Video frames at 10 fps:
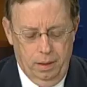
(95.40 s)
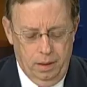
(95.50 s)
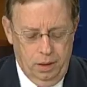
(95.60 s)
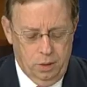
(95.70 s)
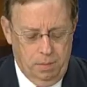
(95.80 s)

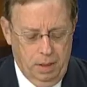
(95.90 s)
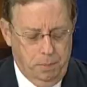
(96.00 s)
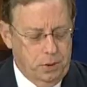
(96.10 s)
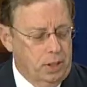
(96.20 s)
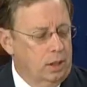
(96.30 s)
it's been a
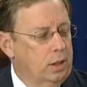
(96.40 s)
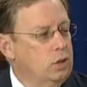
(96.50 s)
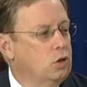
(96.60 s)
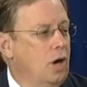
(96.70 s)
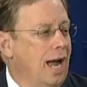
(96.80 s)
particularly
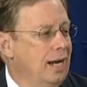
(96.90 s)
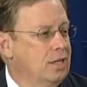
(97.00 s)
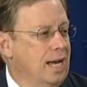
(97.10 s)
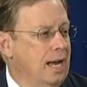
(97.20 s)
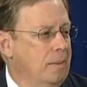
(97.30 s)
trying
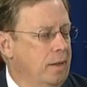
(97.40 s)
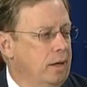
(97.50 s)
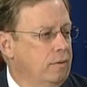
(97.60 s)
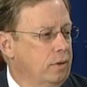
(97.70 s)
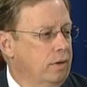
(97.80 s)
time, I
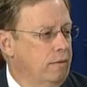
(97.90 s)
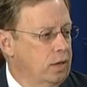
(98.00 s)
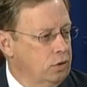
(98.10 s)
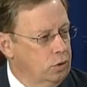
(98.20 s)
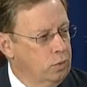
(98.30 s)
think, for
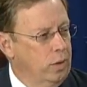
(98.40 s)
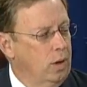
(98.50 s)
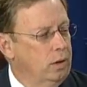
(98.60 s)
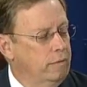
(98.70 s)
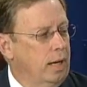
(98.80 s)
investors with
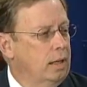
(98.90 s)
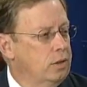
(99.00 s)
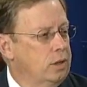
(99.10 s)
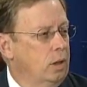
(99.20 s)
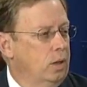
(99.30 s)
all the
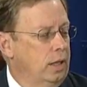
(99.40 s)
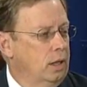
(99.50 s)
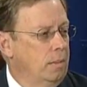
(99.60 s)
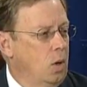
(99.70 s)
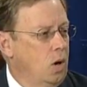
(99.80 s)
volatility
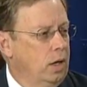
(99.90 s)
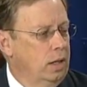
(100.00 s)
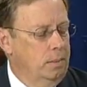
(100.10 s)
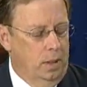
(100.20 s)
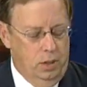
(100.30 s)
in the
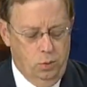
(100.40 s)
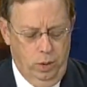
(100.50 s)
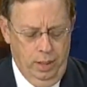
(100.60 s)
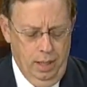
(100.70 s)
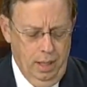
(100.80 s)
market. But as
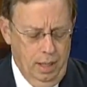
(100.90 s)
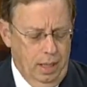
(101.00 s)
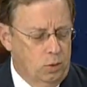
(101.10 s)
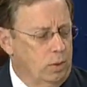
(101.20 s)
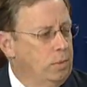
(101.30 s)
we
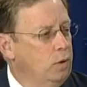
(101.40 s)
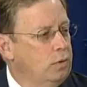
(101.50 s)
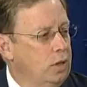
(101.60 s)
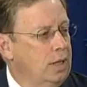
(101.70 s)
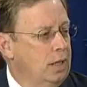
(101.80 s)
as we move
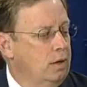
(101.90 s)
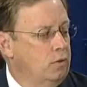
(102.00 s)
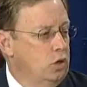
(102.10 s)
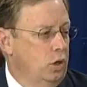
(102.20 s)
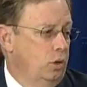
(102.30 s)
to the end
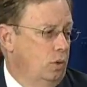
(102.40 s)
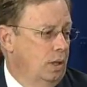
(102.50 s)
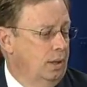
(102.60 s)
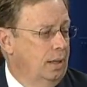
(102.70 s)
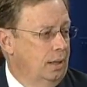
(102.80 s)
of June
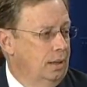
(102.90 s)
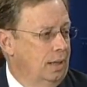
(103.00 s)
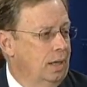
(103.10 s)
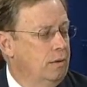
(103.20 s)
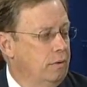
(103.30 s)
and, and the
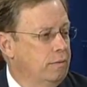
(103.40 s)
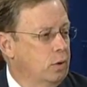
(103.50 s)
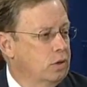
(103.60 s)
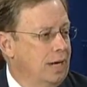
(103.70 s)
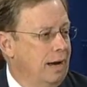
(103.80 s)
end of the
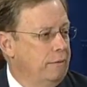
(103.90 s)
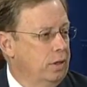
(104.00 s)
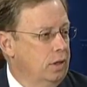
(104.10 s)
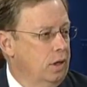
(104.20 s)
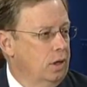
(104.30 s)
first half of
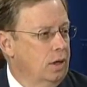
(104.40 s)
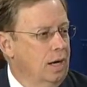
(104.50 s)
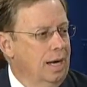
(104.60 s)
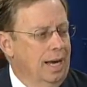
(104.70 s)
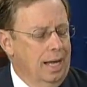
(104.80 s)
the year,
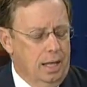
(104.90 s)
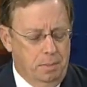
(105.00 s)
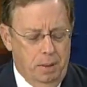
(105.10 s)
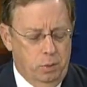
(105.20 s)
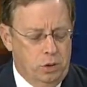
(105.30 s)
I think
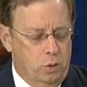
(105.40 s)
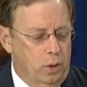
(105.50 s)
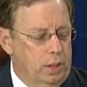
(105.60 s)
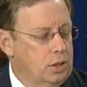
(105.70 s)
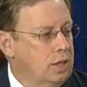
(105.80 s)
people should
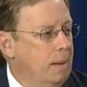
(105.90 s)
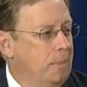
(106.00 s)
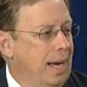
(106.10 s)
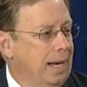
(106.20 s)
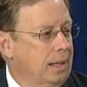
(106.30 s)
really step
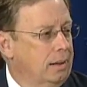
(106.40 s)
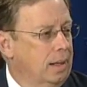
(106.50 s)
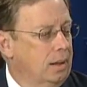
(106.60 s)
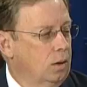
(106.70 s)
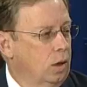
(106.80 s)
back and,
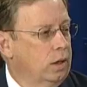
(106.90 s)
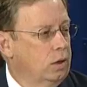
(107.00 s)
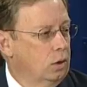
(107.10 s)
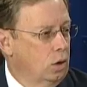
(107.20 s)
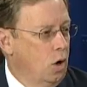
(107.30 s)
and look at
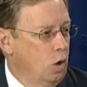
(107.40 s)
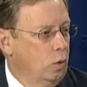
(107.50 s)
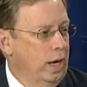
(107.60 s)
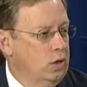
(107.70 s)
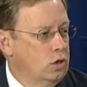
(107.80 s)
their long
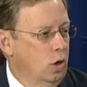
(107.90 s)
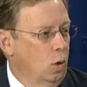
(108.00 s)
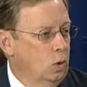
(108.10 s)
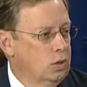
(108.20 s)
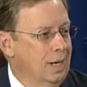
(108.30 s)
range
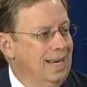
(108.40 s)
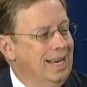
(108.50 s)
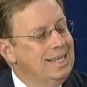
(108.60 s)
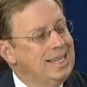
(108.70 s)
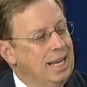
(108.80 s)
goals
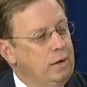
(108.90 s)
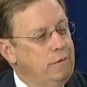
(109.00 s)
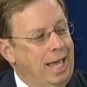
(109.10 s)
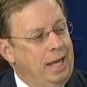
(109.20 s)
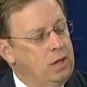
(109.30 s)
mm-hmm. and take
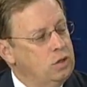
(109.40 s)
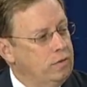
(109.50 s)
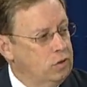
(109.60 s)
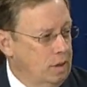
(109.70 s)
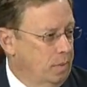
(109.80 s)
advantage
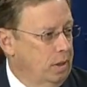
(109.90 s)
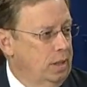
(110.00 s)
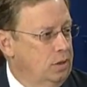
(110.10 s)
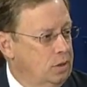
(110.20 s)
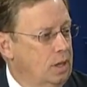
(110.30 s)
of some of
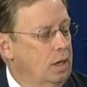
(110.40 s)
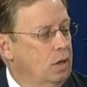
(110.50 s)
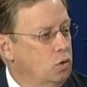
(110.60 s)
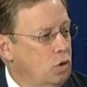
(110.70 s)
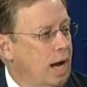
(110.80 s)
these
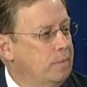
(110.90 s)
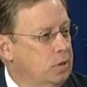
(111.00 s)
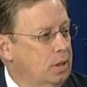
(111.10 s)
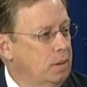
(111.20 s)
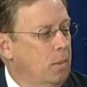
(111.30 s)

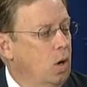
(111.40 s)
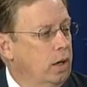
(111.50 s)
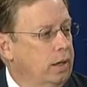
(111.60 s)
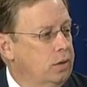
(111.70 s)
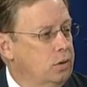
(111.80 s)
drops in the
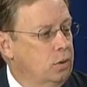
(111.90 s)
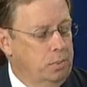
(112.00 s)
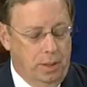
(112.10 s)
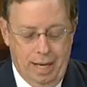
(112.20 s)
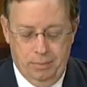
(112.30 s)
market to
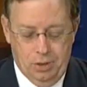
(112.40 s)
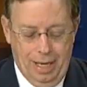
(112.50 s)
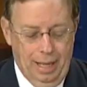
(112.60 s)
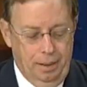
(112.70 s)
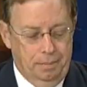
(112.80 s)
perhaps
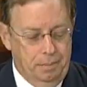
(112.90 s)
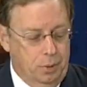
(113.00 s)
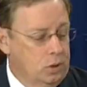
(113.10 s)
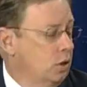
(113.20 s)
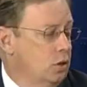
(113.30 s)
add
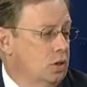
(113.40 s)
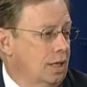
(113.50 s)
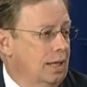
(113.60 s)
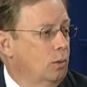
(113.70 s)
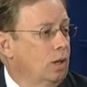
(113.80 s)
positions
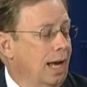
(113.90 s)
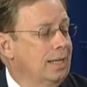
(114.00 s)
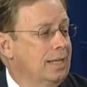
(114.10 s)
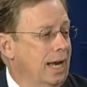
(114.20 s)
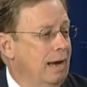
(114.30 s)
that they would
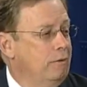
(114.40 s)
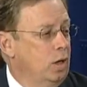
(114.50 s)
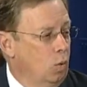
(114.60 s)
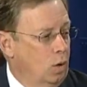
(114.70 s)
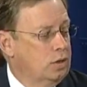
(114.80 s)
like to have, you
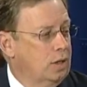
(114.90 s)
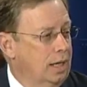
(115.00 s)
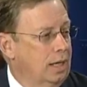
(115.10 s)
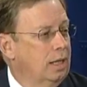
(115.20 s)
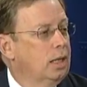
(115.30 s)
know, once
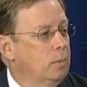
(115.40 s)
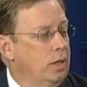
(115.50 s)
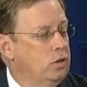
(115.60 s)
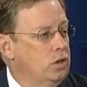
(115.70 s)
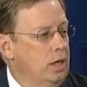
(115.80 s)
they get a little
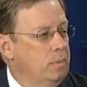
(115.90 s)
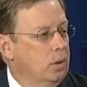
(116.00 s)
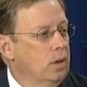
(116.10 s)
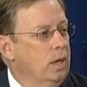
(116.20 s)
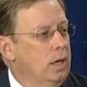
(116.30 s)
bit
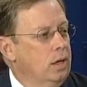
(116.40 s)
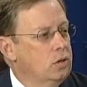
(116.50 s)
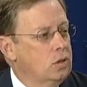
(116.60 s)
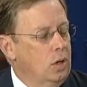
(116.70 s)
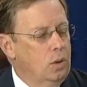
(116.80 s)
cheaper.
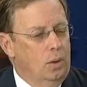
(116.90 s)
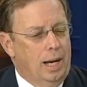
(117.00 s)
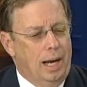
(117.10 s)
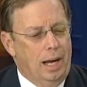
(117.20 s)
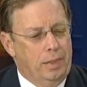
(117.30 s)
So
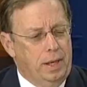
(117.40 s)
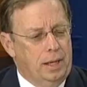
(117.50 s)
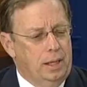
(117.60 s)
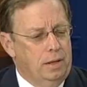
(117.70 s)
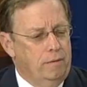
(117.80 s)
I, I
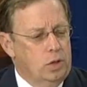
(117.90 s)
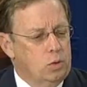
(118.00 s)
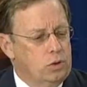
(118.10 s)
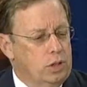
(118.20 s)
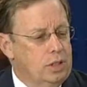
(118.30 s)
think
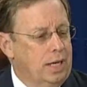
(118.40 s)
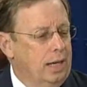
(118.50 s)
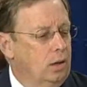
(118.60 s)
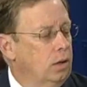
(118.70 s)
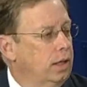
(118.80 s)
individuals should
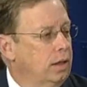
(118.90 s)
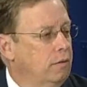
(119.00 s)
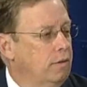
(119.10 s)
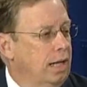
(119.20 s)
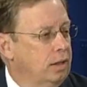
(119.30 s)
take a look at
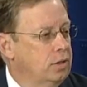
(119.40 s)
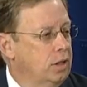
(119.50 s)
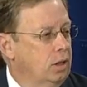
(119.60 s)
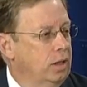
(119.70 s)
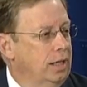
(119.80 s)
the
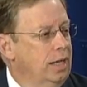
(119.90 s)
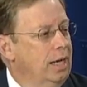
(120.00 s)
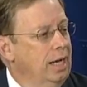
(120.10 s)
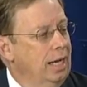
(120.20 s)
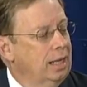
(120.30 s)
volatility
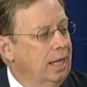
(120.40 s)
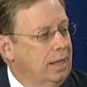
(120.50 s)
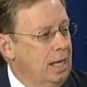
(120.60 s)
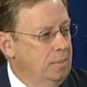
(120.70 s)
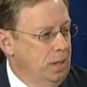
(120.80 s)
mm-hmm. and let
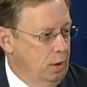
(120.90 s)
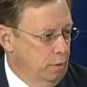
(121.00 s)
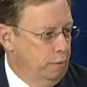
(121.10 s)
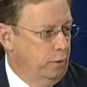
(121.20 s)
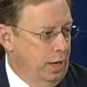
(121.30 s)
that be
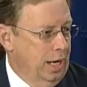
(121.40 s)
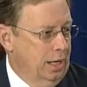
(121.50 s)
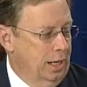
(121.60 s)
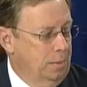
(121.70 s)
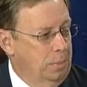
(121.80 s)
their
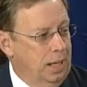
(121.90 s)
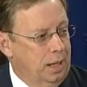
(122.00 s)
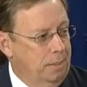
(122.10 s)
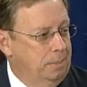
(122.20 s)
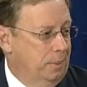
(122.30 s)
friend and
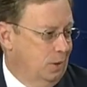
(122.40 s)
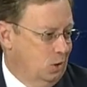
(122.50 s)
pick up uh,